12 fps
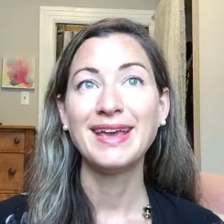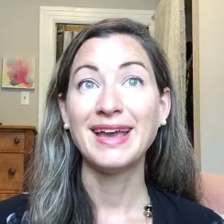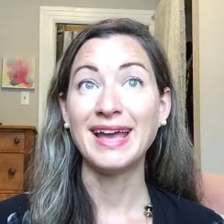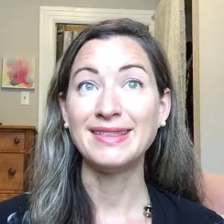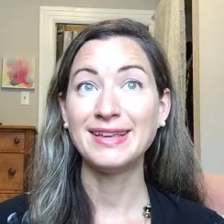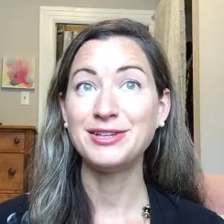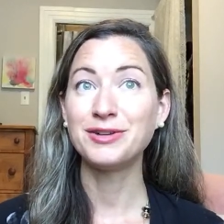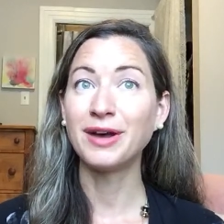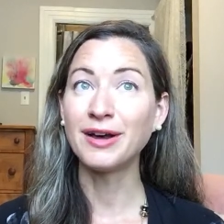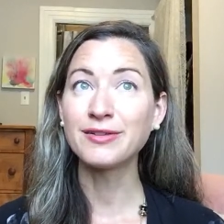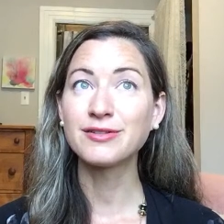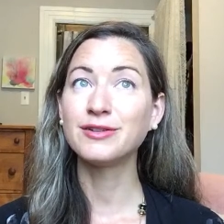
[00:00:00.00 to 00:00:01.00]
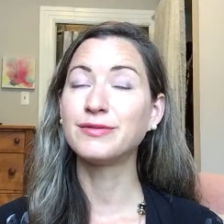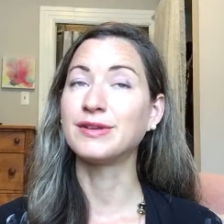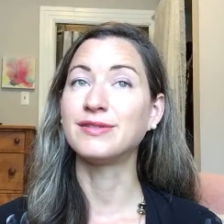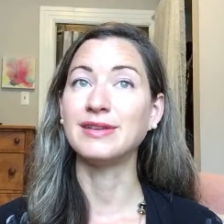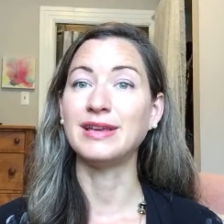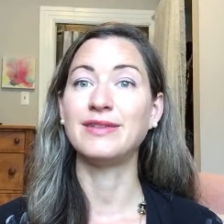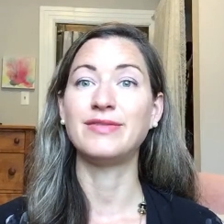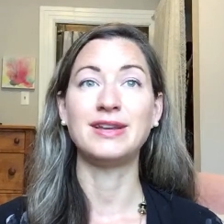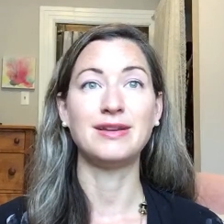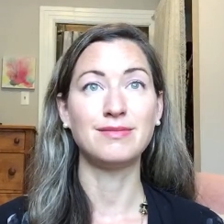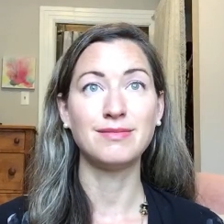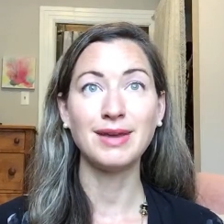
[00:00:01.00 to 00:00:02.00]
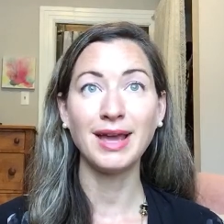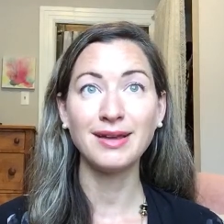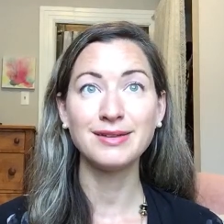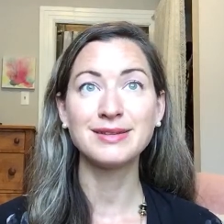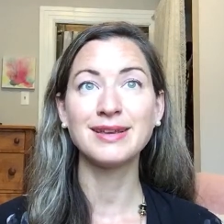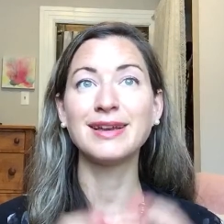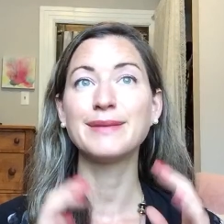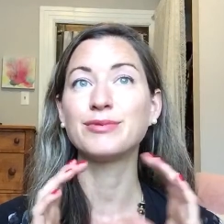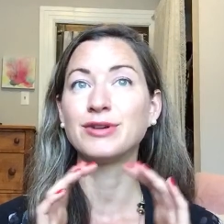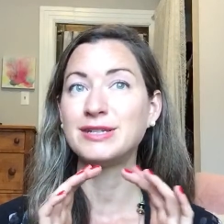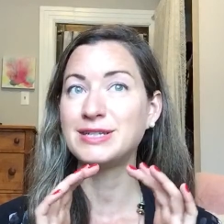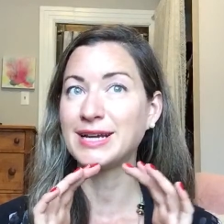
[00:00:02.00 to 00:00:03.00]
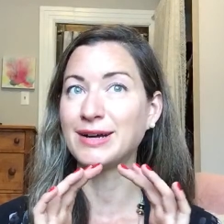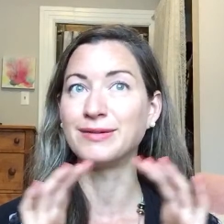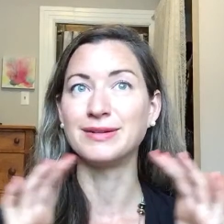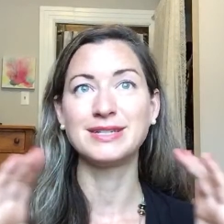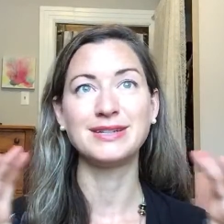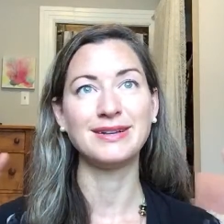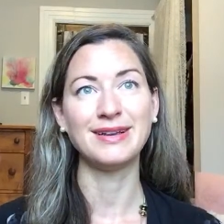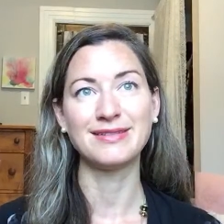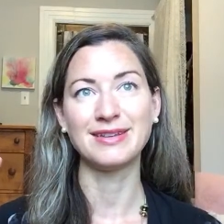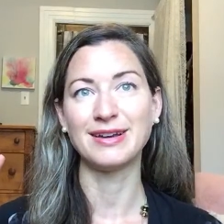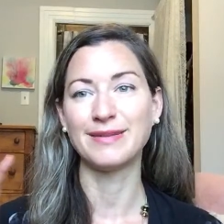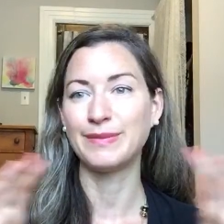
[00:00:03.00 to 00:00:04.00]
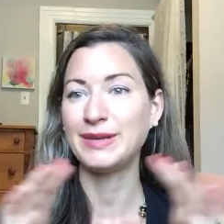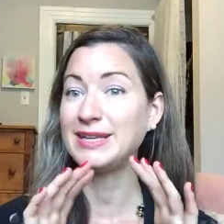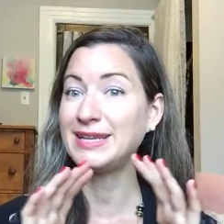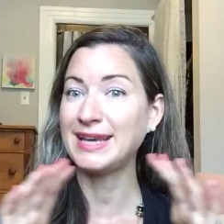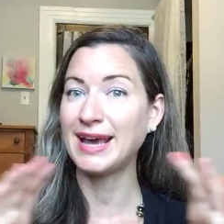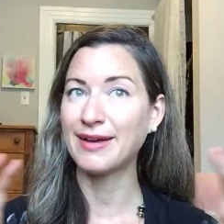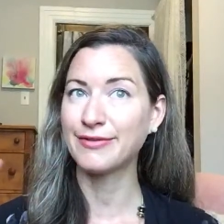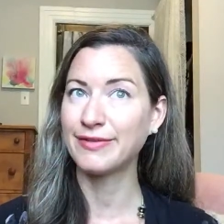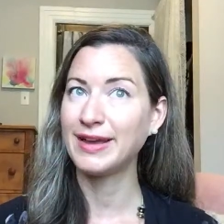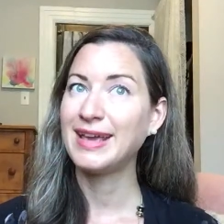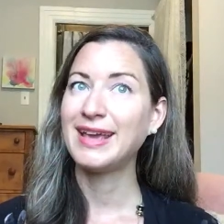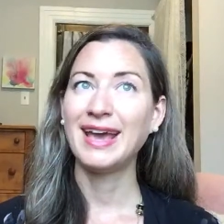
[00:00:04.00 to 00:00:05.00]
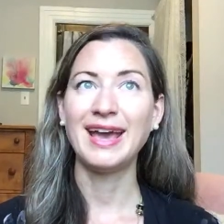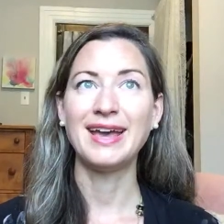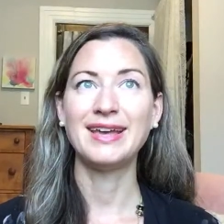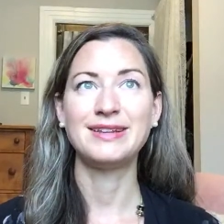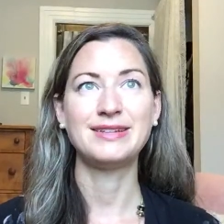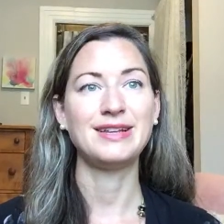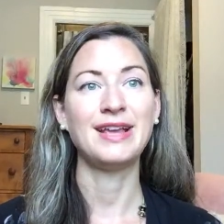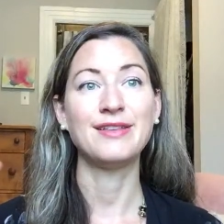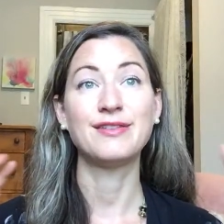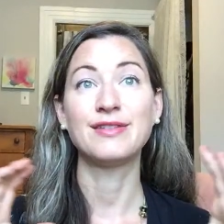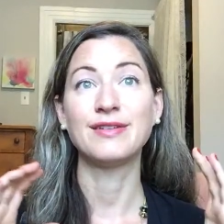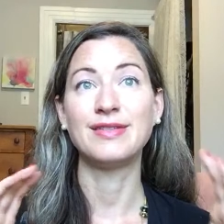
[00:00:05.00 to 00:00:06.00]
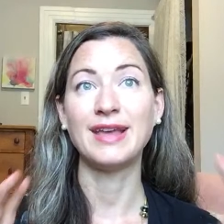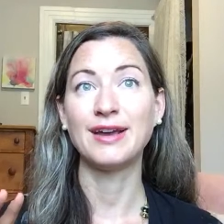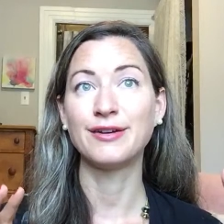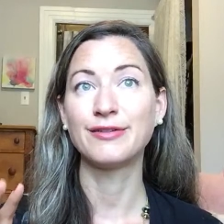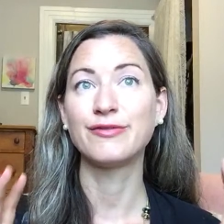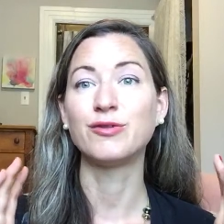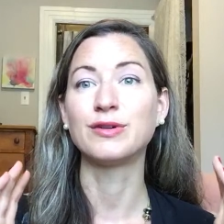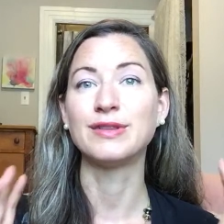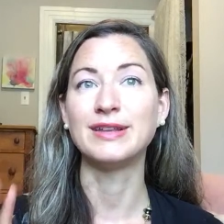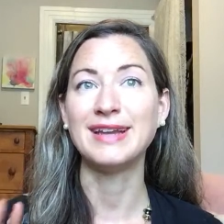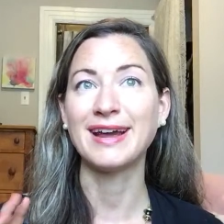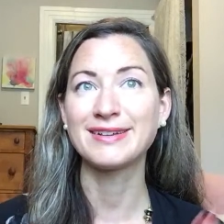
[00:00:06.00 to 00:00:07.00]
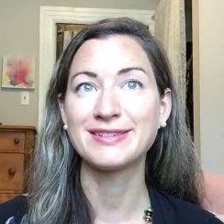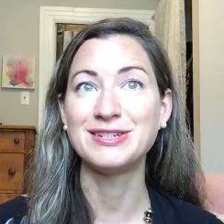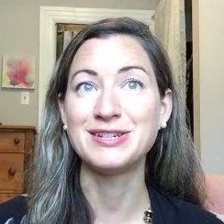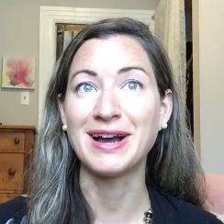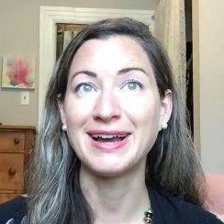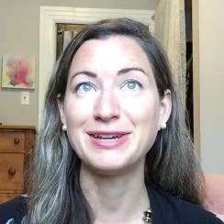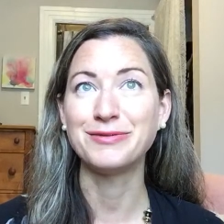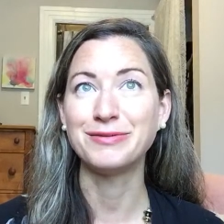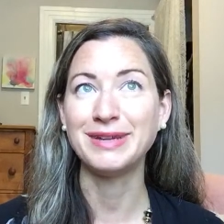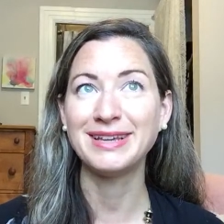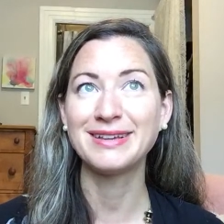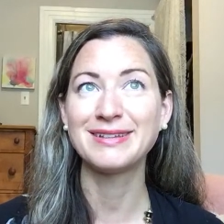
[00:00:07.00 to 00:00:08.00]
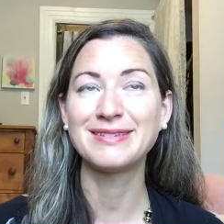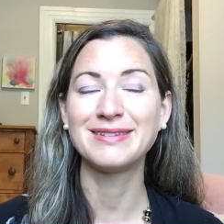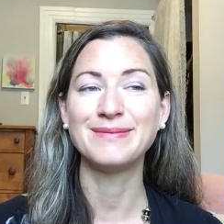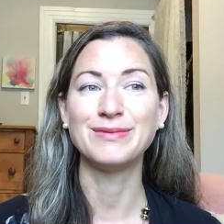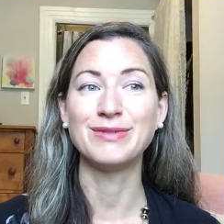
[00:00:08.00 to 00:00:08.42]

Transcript: And then you'll also receive an amazing printout. It's a PDF, and it's there for the next 9 weeks.